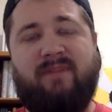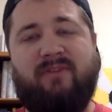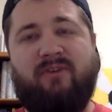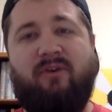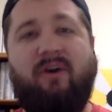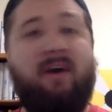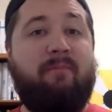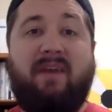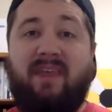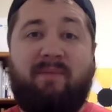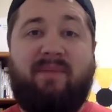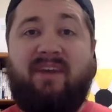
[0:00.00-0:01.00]
So may
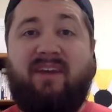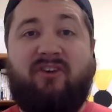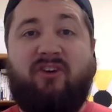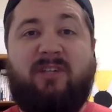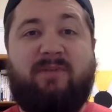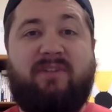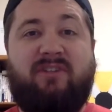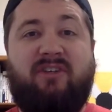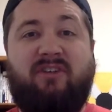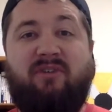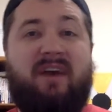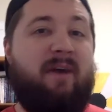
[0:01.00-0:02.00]
that be an encouragement to
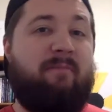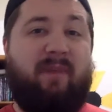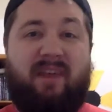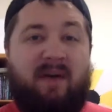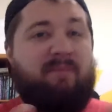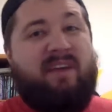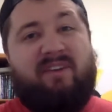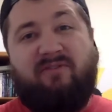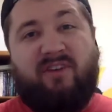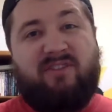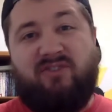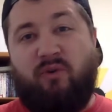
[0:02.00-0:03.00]
you. May that be a
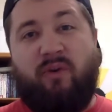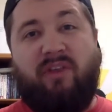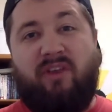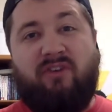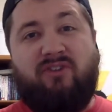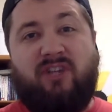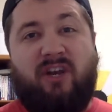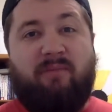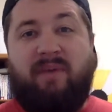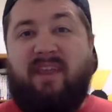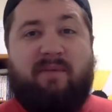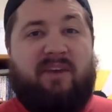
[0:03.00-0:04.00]
fun story that you share.
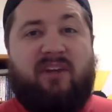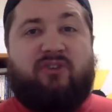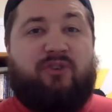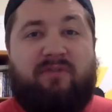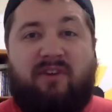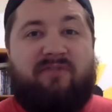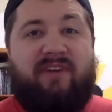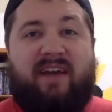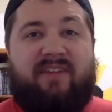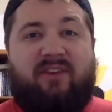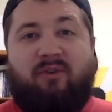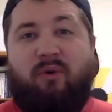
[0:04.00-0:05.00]
May that be a trivia
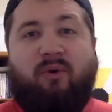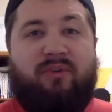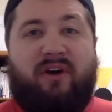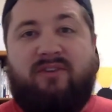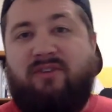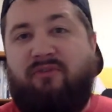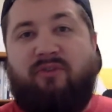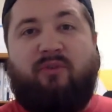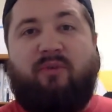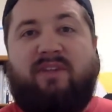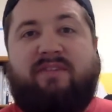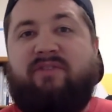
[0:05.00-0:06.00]
fact that you hold on to for the
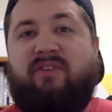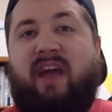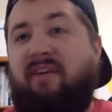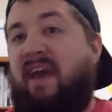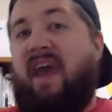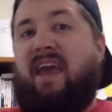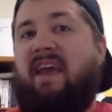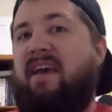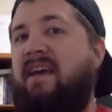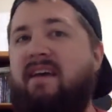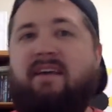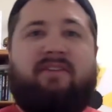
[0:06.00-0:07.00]
rest of your life. Hey,
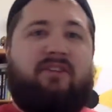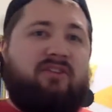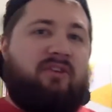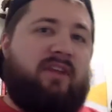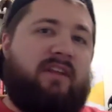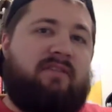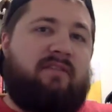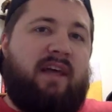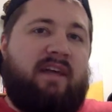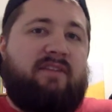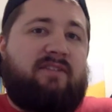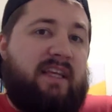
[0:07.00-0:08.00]
did you know that,
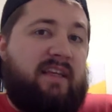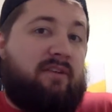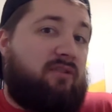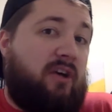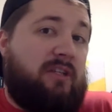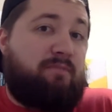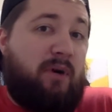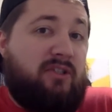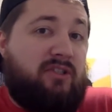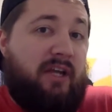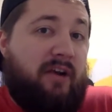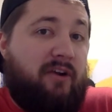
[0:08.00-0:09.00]
that Santa Claus
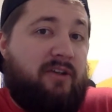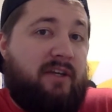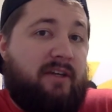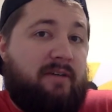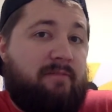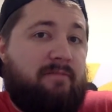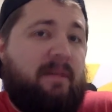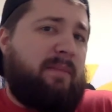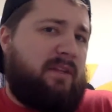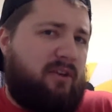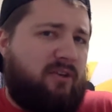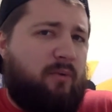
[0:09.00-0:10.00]
punched a heretic? Let
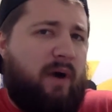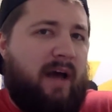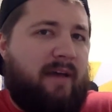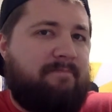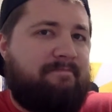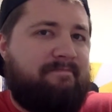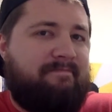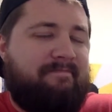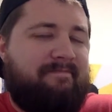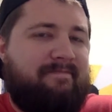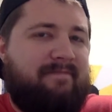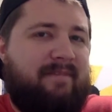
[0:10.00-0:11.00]
me tell you
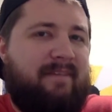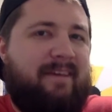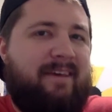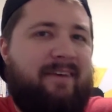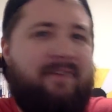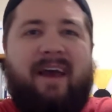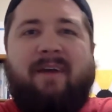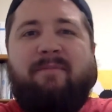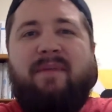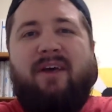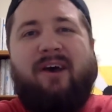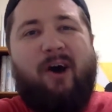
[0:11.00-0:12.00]
why. Right?
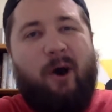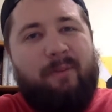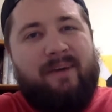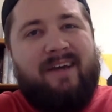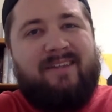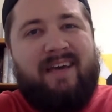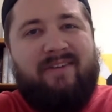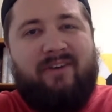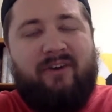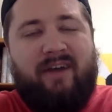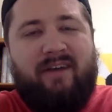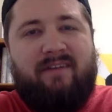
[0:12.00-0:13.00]
Hope you guys have a
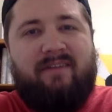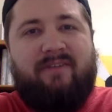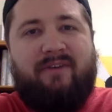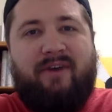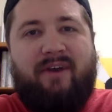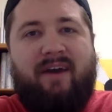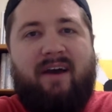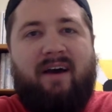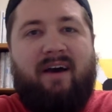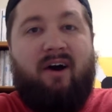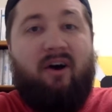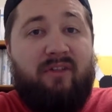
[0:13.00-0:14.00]
great, great
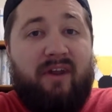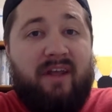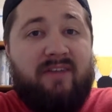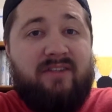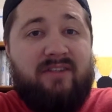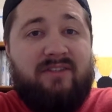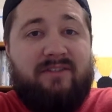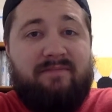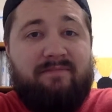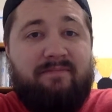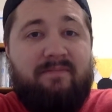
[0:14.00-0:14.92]
uh, holiday season.